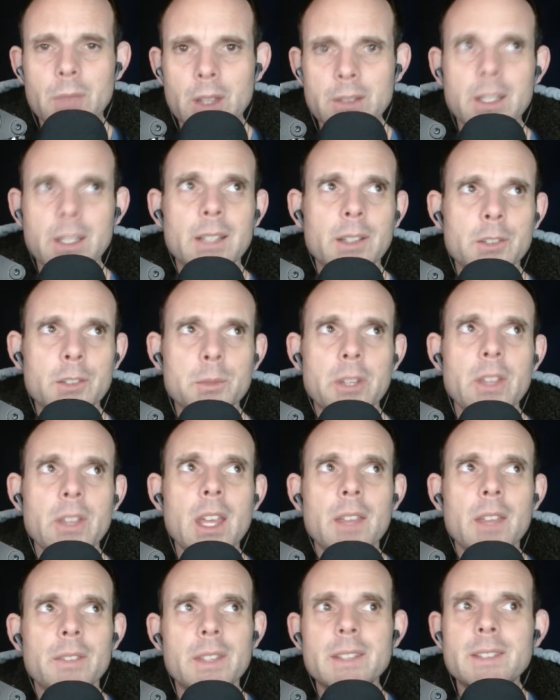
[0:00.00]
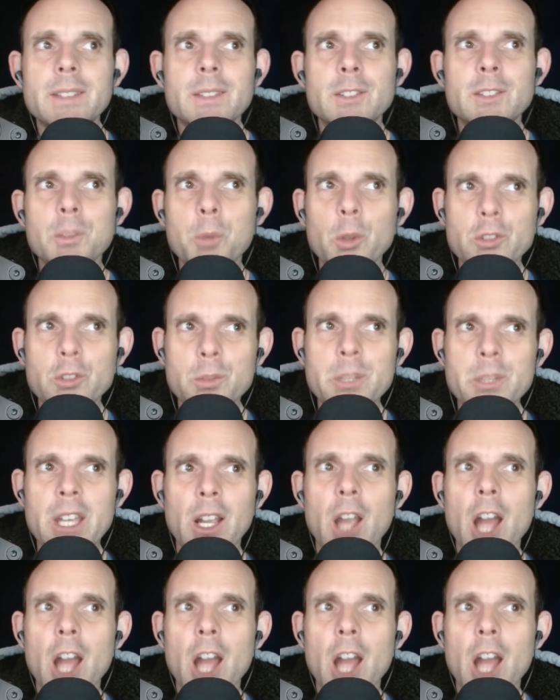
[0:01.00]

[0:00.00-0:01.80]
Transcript: Danielle Smith. This is supposed to be a